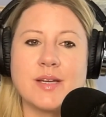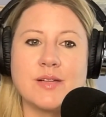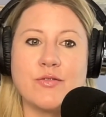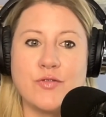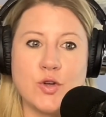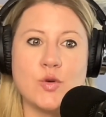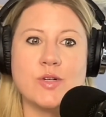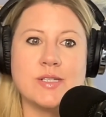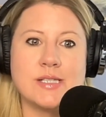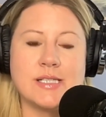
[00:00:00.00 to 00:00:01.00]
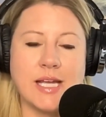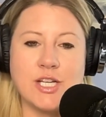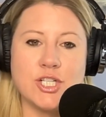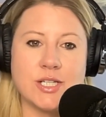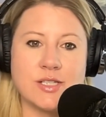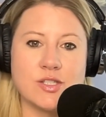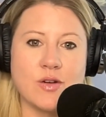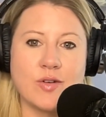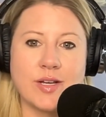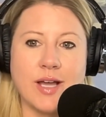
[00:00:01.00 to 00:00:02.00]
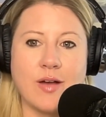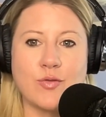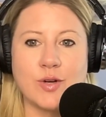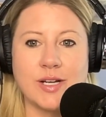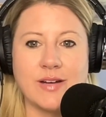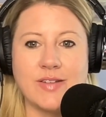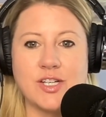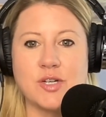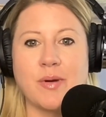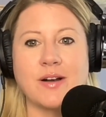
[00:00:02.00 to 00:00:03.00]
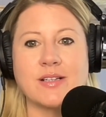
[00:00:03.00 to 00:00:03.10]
food stations over in California Adventure Park